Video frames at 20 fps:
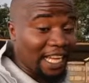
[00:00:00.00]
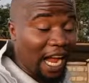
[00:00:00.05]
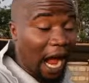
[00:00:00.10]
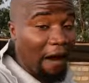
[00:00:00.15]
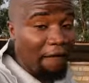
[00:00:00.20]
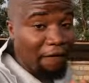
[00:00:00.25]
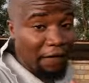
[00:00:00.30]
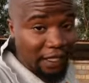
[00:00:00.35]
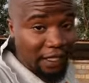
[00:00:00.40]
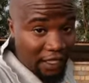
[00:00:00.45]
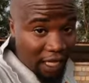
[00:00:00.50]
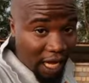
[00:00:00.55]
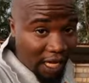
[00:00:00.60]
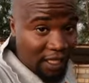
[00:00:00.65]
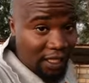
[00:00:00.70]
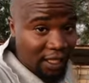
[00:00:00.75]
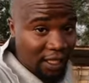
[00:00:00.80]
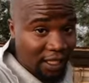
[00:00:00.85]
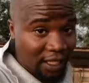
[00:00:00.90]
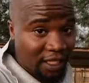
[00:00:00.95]
a
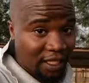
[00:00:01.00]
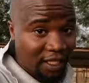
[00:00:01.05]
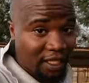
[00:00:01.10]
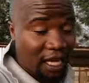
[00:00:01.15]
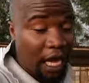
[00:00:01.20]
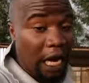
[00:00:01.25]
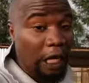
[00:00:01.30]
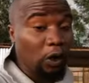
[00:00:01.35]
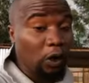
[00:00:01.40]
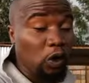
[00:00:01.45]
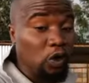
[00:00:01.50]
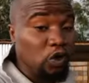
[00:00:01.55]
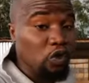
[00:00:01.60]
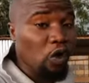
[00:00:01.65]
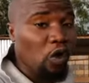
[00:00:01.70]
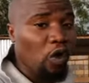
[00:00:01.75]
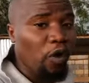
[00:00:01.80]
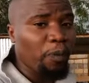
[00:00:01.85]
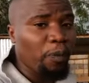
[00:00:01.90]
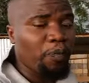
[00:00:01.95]
vistas, and
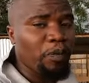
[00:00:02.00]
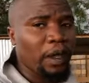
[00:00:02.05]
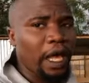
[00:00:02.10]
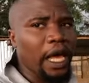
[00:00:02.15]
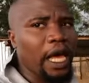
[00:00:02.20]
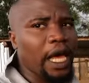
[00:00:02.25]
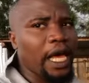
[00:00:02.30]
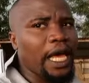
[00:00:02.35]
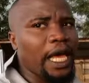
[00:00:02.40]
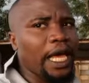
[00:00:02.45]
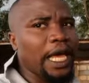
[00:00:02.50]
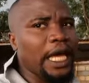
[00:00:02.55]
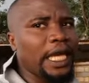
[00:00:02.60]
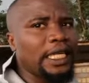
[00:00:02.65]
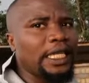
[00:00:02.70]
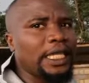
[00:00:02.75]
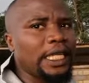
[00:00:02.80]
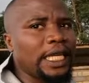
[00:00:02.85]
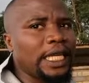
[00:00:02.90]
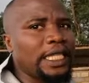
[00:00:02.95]
also
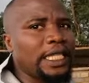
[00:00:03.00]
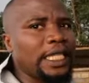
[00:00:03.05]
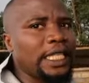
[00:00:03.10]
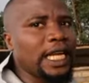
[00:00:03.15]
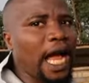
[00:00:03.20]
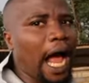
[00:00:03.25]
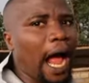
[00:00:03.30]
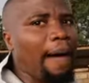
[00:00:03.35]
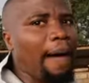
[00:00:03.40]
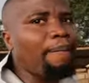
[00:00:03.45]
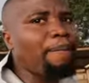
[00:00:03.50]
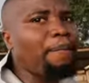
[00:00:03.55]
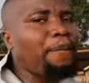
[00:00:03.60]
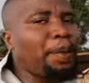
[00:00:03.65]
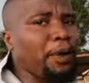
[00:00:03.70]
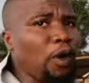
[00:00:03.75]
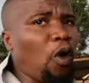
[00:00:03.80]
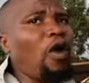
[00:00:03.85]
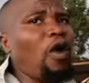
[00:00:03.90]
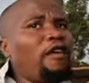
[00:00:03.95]
she letting a
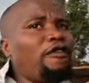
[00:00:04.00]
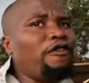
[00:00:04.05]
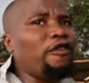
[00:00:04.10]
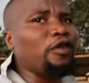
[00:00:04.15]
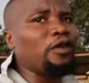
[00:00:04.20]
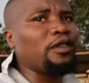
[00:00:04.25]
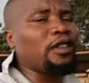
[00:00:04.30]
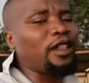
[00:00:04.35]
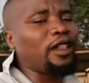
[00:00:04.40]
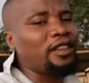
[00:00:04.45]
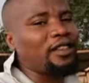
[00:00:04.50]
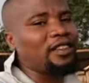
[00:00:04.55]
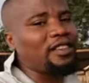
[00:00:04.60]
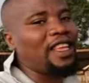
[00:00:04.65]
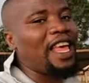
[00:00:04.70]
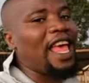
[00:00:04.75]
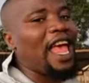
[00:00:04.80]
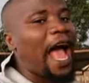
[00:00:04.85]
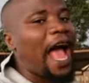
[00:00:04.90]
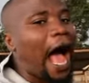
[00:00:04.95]
beautiful things.
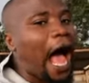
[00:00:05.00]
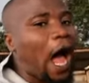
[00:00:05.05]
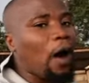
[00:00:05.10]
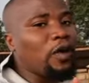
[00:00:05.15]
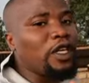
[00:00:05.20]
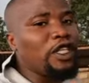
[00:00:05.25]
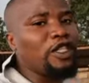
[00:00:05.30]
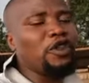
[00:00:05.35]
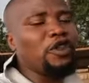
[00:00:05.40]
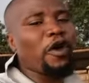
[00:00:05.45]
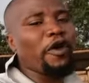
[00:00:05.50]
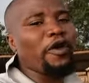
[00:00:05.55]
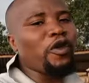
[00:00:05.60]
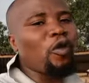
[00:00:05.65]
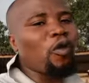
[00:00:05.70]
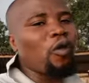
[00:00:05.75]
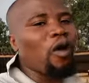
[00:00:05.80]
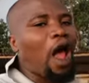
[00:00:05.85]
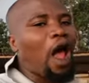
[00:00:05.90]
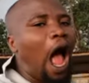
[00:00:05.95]
I will show
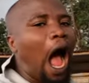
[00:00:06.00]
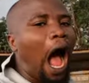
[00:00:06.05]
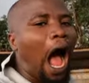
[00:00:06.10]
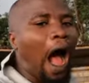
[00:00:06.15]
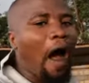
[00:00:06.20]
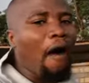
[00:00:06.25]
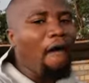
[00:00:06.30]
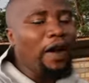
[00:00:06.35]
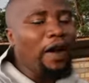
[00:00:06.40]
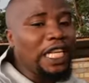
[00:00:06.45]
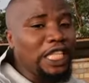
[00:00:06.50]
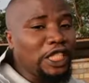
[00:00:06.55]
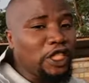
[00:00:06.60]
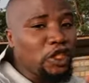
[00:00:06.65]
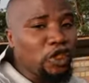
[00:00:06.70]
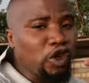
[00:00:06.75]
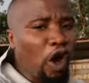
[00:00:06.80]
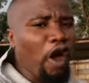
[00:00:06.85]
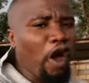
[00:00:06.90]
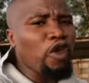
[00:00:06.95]
you. Amen. I will
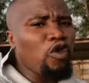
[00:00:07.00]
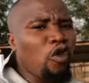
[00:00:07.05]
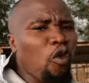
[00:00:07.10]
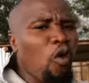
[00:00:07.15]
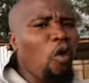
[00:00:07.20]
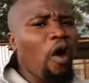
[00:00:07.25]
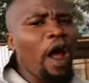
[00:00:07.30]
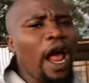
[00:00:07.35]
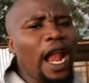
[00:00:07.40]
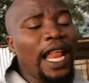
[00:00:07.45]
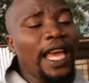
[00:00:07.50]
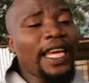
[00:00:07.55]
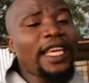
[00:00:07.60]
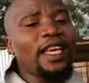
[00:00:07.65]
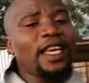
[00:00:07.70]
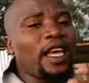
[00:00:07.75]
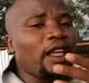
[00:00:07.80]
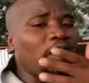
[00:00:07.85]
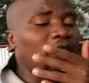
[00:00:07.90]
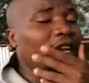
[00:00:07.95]
show you. Like,
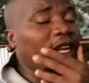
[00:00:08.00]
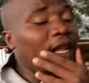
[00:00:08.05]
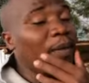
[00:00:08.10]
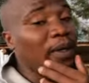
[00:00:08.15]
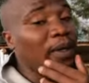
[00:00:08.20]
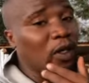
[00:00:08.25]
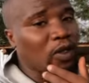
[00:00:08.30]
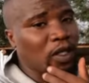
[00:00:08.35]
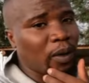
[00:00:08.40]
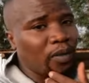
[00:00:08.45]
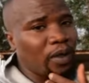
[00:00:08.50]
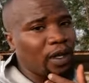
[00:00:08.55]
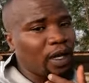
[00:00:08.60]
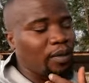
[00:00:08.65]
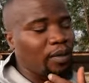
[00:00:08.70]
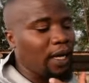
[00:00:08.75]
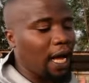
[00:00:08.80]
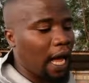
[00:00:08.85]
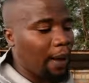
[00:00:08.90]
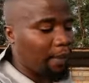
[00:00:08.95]
let me tell you something.
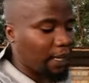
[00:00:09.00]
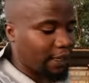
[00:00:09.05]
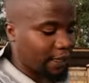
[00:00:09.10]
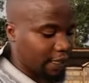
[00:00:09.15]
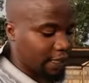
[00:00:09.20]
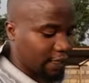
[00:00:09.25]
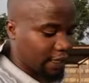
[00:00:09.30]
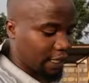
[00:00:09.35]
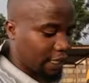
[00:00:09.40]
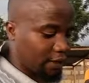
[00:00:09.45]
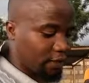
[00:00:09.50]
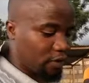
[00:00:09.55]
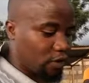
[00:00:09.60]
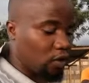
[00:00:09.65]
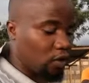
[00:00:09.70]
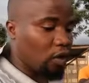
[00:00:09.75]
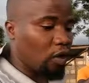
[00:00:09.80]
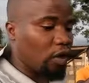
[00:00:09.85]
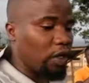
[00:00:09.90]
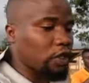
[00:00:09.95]
Me, I'm a artista, you
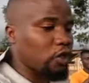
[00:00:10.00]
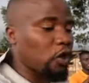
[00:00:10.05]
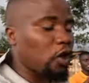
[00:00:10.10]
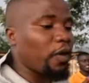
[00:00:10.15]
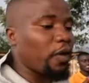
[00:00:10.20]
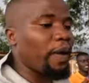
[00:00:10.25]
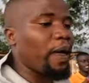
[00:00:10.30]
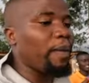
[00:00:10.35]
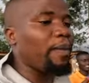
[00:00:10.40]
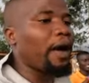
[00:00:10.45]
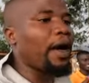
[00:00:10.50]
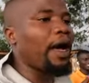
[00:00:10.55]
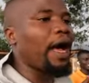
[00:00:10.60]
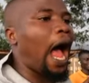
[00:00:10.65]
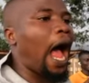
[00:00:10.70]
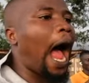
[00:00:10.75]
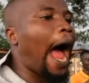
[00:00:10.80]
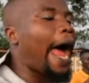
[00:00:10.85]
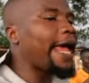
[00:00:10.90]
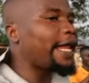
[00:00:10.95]
know. So
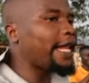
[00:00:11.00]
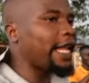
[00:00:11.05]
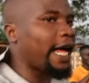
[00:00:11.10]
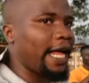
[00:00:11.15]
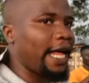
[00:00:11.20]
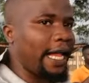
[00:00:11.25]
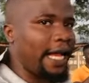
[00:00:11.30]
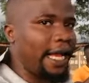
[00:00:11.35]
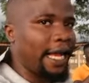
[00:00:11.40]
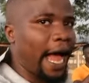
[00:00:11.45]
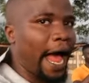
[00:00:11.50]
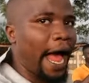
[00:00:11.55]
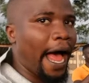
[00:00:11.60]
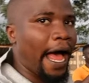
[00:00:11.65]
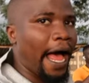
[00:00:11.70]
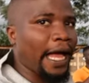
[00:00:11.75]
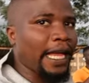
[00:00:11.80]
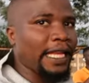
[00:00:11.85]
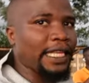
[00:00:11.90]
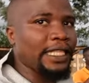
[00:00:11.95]
remember,
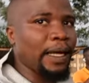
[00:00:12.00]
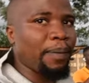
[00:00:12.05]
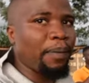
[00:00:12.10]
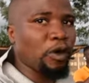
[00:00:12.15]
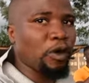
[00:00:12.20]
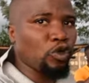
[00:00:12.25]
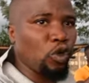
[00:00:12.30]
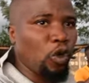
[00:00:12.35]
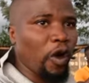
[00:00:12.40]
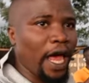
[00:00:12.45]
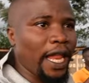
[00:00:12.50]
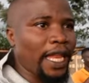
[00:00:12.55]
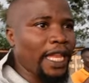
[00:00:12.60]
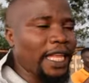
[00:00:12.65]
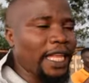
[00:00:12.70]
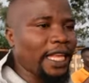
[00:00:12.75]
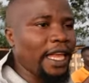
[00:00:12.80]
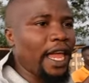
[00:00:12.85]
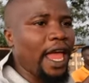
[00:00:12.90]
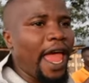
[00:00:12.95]
I support
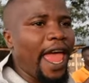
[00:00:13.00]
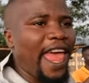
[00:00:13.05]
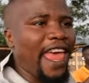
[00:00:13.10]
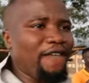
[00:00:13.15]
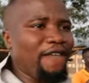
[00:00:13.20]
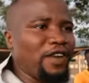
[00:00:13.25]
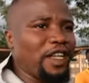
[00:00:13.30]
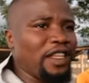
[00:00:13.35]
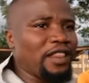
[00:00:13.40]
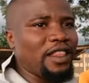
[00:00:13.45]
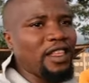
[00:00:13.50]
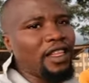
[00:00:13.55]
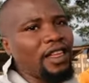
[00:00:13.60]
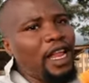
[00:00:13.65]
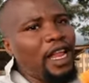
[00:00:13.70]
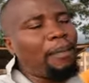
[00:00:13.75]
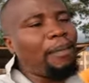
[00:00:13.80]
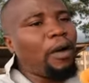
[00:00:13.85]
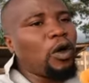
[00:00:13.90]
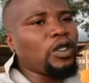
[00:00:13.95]
learning everything
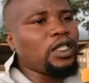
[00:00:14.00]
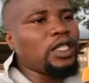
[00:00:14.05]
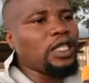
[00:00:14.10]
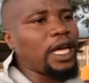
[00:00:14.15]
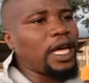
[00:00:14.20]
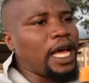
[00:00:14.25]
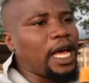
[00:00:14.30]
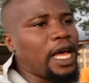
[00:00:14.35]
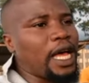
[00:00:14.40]
about